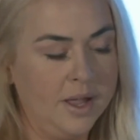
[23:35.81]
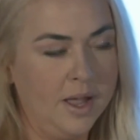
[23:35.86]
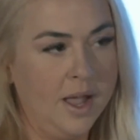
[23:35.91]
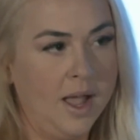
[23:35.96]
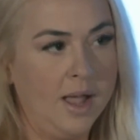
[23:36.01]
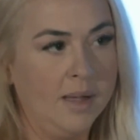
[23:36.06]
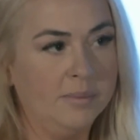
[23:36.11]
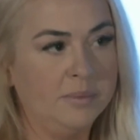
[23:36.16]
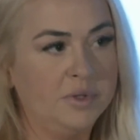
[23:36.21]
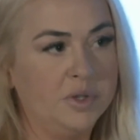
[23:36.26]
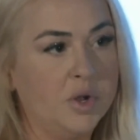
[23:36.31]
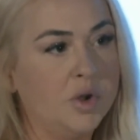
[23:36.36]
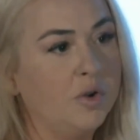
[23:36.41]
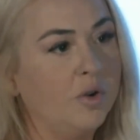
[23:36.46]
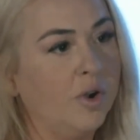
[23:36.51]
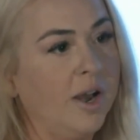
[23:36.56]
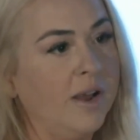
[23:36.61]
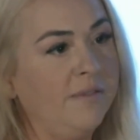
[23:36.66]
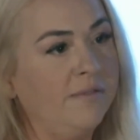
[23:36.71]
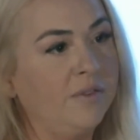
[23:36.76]
I am so
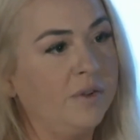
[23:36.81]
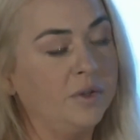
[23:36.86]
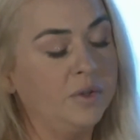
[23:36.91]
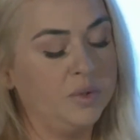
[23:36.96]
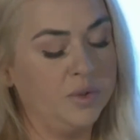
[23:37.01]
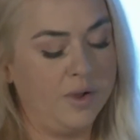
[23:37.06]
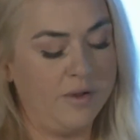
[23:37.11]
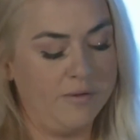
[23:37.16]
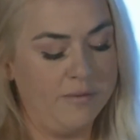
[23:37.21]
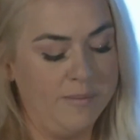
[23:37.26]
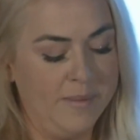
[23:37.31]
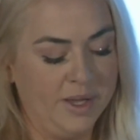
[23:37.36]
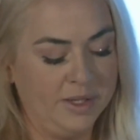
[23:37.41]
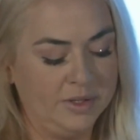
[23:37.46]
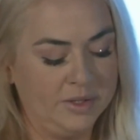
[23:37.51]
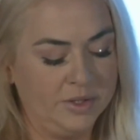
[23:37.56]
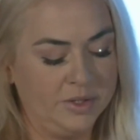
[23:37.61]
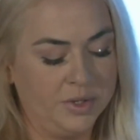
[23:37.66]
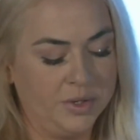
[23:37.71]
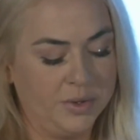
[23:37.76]
grateful to have
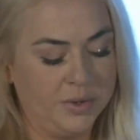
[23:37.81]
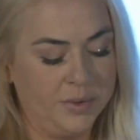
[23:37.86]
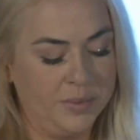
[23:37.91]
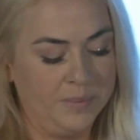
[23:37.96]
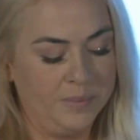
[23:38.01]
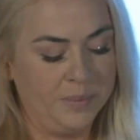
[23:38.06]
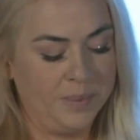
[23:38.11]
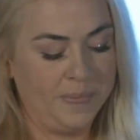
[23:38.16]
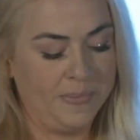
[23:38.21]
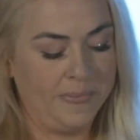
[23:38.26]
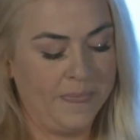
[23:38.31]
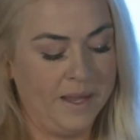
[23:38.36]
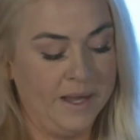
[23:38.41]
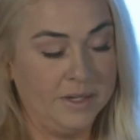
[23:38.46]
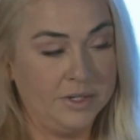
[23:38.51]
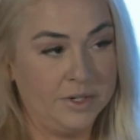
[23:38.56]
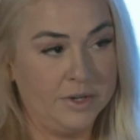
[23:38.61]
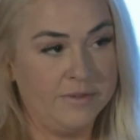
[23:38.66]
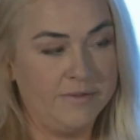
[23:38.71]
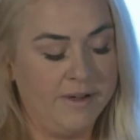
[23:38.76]
met Sue
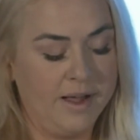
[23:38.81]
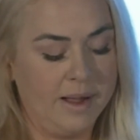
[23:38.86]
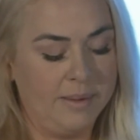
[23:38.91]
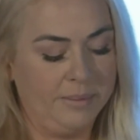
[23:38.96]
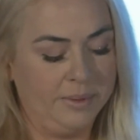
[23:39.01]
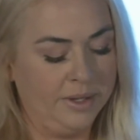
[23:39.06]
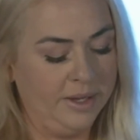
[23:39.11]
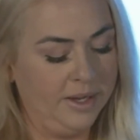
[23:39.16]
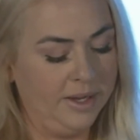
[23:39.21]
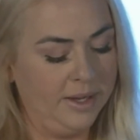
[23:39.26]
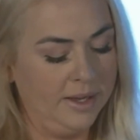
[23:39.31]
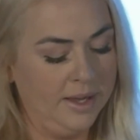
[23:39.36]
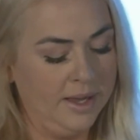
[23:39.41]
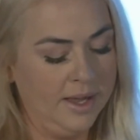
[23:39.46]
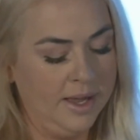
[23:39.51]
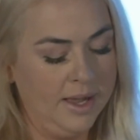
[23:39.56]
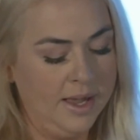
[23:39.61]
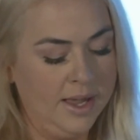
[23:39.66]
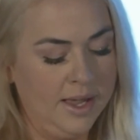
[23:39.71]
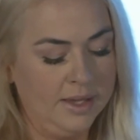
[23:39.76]
and her family,
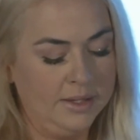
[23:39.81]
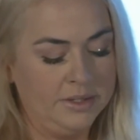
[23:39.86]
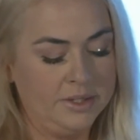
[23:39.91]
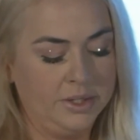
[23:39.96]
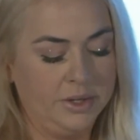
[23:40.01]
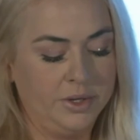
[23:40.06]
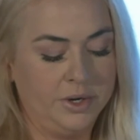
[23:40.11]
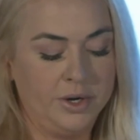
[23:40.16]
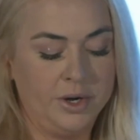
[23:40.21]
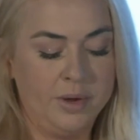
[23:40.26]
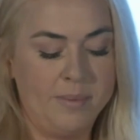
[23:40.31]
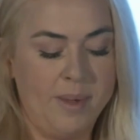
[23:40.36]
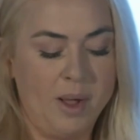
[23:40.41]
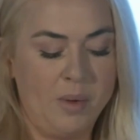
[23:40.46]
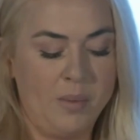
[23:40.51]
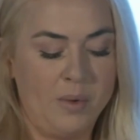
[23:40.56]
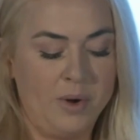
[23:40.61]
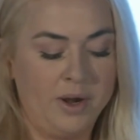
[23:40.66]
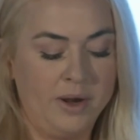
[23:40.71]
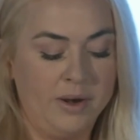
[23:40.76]
and to learn
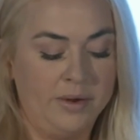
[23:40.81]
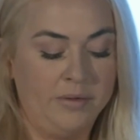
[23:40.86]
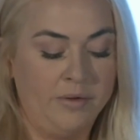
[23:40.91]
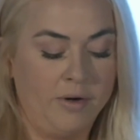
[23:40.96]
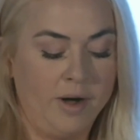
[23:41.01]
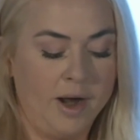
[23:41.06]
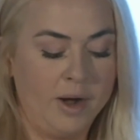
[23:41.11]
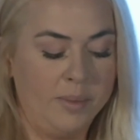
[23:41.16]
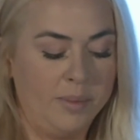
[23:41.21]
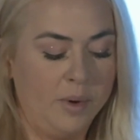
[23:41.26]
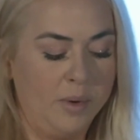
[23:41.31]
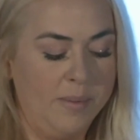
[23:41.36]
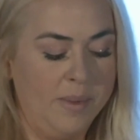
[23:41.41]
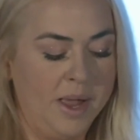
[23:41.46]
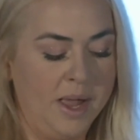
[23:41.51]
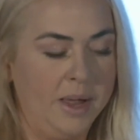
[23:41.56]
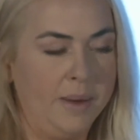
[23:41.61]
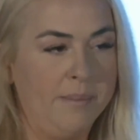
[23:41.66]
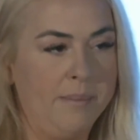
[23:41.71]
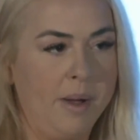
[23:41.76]
about what an incredible
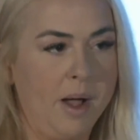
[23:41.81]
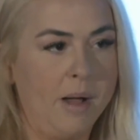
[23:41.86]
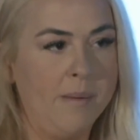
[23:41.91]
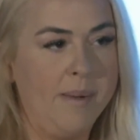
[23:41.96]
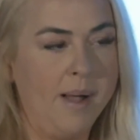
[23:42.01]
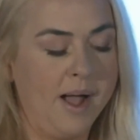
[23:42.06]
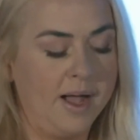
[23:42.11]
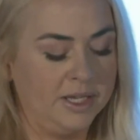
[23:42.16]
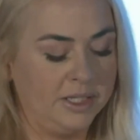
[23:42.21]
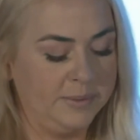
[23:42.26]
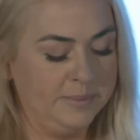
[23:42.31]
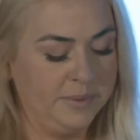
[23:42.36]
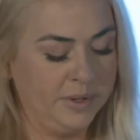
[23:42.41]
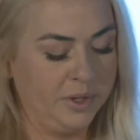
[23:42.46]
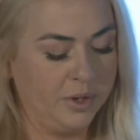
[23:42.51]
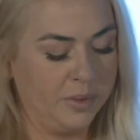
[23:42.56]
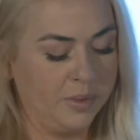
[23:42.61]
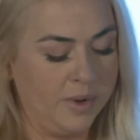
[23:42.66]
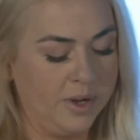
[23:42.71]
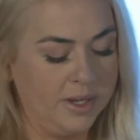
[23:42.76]
man Bob
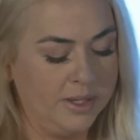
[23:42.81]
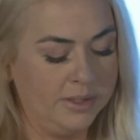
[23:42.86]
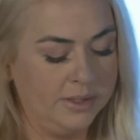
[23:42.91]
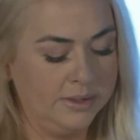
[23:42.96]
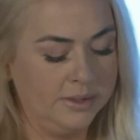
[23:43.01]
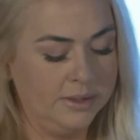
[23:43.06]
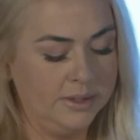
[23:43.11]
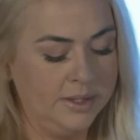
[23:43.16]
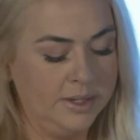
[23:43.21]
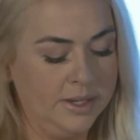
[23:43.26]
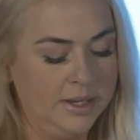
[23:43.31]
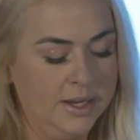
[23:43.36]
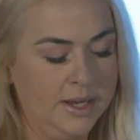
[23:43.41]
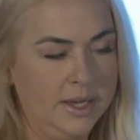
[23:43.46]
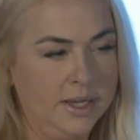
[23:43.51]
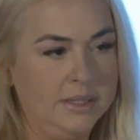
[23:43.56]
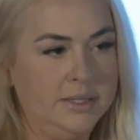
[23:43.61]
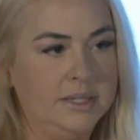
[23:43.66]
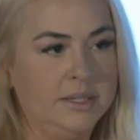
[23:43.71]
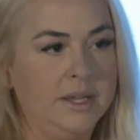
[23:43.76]
Hassmiller was,
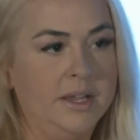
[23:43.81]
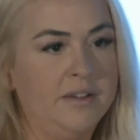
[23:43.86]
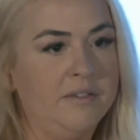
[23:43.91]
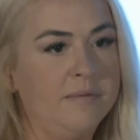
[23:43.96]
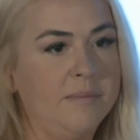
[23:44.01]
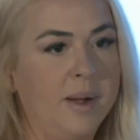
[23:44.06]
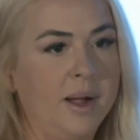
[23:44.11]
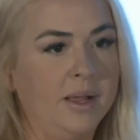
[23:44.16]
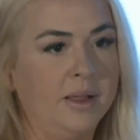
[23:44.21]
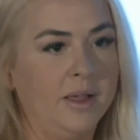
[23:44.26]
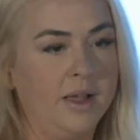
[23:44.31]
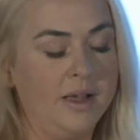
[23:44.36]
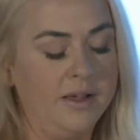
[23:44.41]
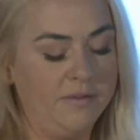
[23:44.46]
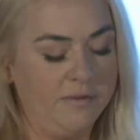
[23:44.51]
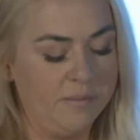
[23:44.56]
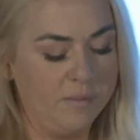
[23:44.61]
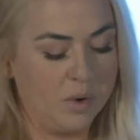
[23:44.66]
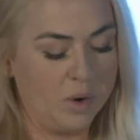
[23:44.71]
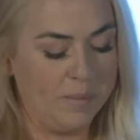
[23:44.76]
and to live my
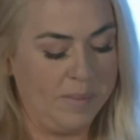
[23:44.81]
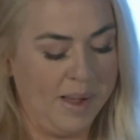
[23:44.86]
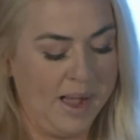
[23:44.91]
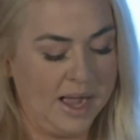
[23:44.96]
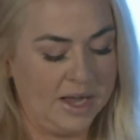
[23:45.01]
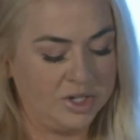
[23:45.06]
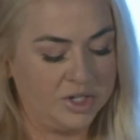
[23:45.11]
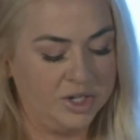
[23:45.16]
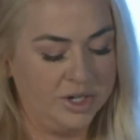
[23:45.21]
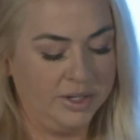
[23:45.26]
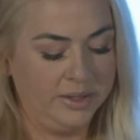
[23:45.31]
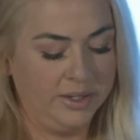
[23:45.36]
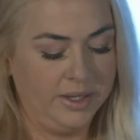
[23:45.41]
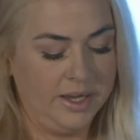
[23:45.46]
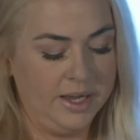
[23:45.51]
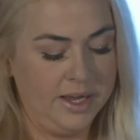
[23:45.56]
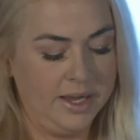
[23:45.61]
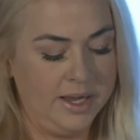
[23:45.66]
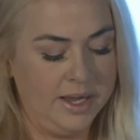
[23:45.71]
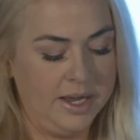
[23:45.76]
life more
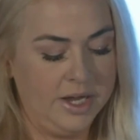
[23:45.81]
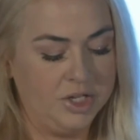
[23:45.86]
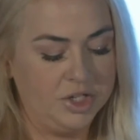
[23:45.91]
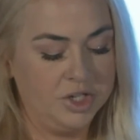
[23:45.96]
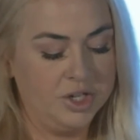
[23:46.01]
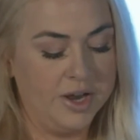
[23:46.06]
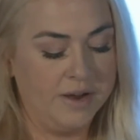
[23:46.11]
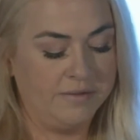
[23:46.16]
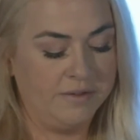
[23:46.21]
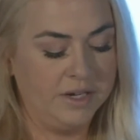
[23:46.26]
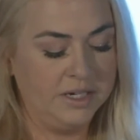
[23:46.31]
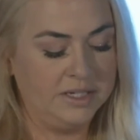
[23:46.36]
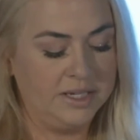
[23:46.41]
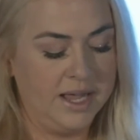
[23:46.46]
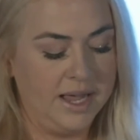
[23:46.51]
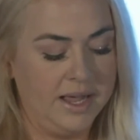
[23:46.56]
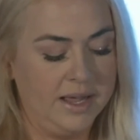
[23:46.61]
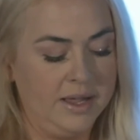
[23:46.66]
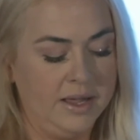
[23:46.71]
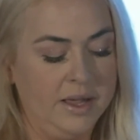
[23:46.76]
passionately each and every
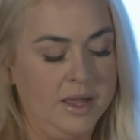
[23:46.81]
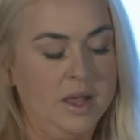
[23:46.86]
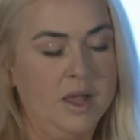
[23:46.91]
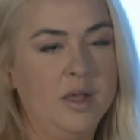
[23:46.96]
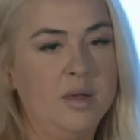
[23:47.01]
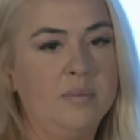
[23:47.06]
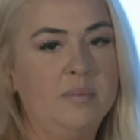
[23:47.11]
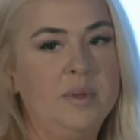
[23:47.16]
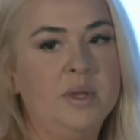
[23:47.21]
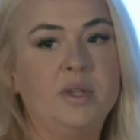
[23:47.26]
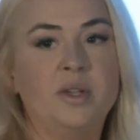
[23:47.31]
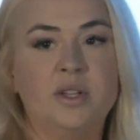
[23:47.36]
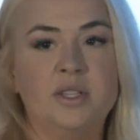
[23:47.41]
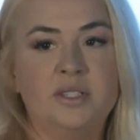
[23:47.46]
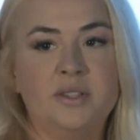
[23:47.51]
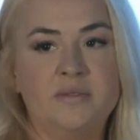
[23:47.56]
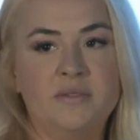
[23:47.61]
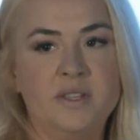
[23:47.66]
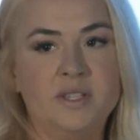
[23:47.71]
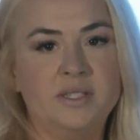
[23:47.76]
day
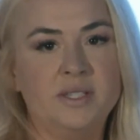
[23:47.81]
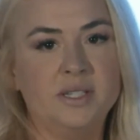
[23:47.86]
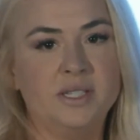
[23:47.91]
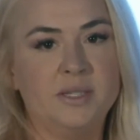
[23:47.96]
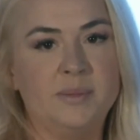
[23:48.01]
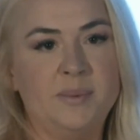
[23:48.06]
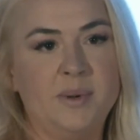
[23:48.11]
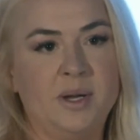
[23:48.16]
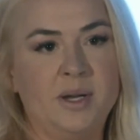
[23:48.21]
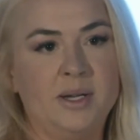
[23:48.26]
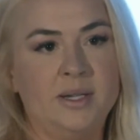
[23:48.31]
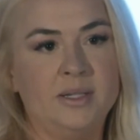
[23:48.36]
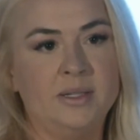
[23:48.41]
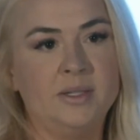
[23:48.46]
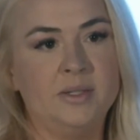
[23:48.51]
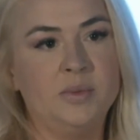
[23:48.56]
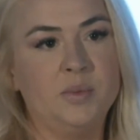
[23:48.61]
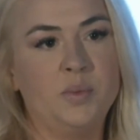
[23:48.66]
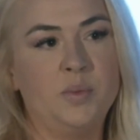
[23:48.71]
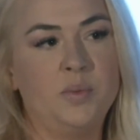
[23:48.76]
because of this
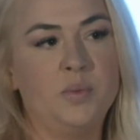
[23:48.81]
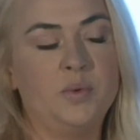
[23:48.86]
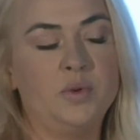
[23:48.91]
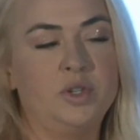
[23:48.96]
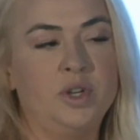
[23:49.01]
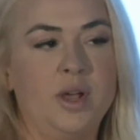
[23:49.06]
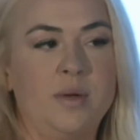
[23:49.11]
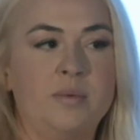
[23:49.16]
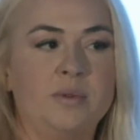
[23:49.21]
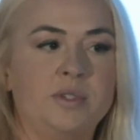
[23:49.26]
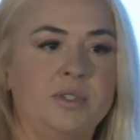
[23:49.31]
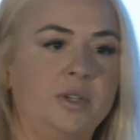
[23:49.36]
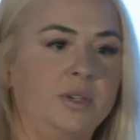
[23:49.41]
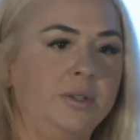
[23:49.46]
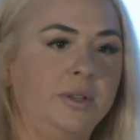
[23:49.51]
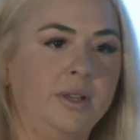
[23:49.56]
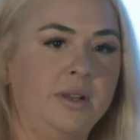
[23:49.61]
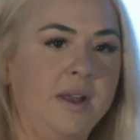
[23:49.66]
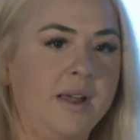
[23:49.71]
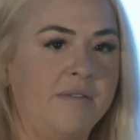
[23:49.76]
experience, which I will
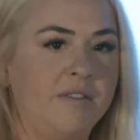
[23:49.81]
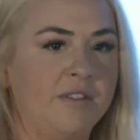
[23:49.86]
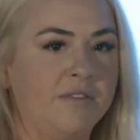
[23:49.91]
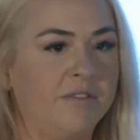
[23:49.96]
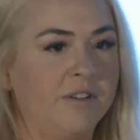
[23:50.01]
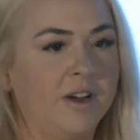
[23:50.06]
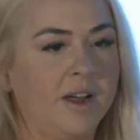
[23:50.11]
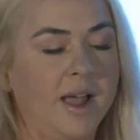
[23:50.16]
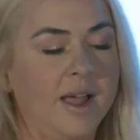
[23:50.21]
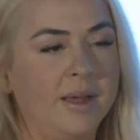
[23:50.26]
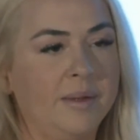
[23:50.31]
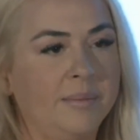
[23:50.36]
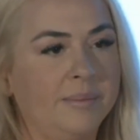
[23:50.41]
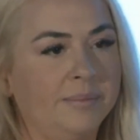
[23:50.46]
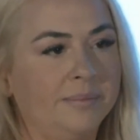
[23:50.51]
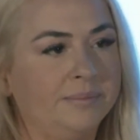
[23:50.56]
certainly never forget.